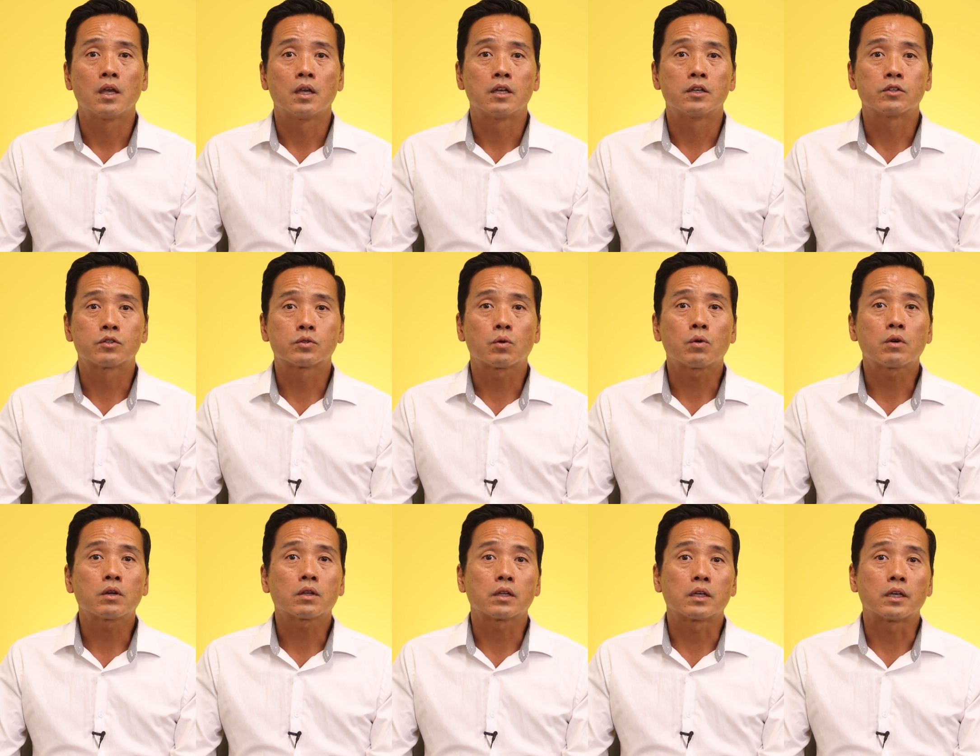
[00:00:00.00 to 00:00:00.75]

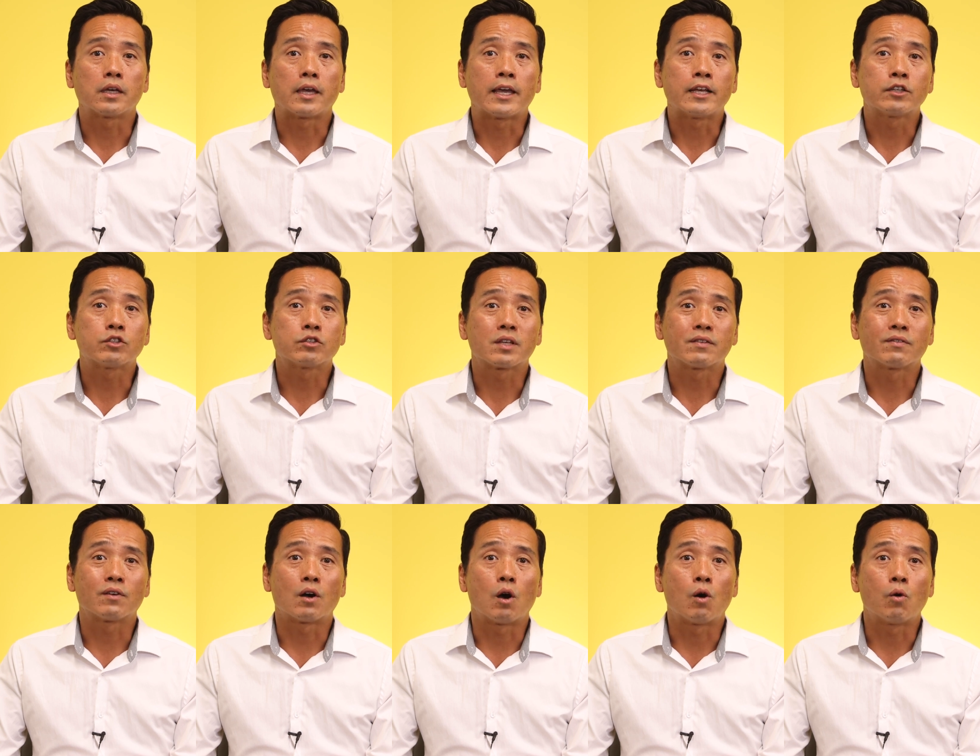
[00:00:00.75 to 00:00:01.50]
Historically, Asians
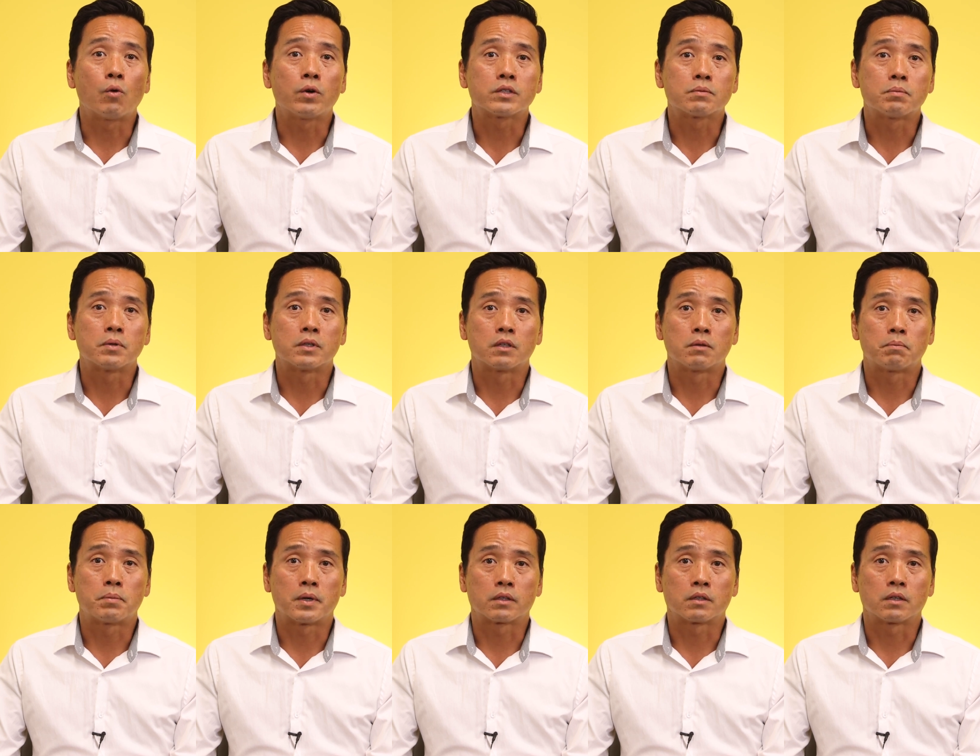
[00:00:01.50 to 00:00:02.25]
have always been
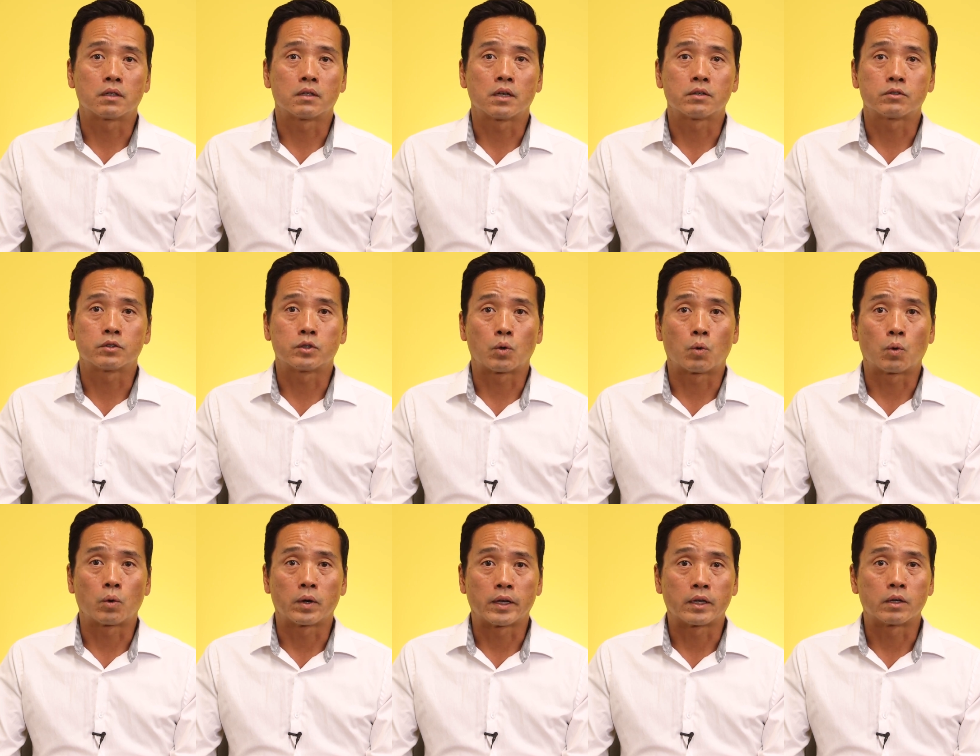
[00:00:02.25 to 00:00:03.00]
depicted as the
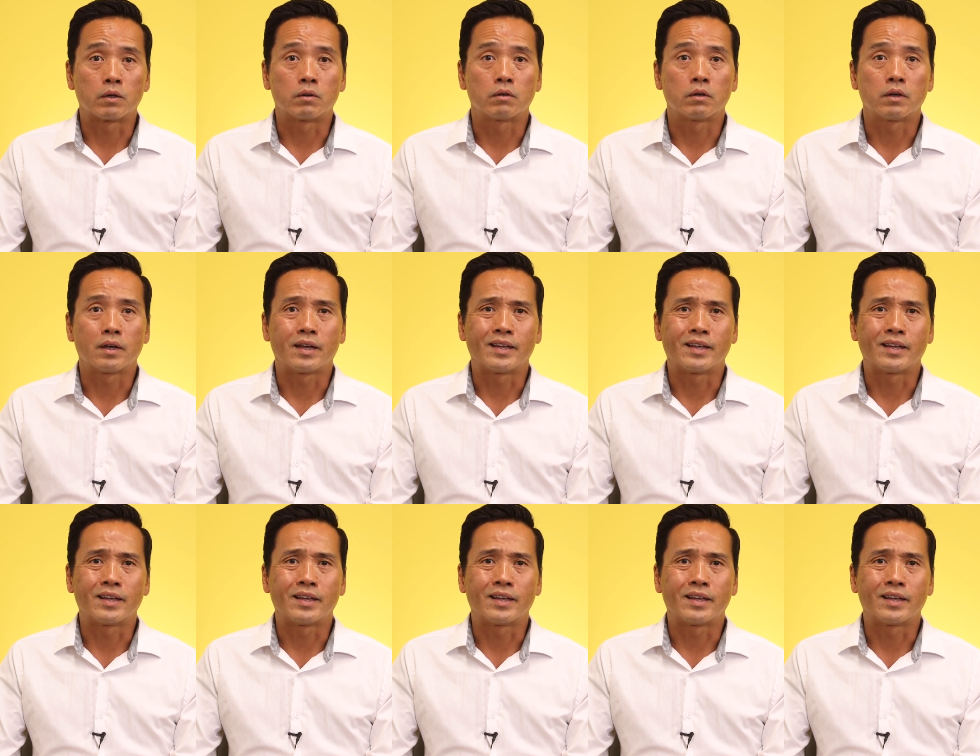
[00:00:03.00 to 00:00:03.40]
Oriental,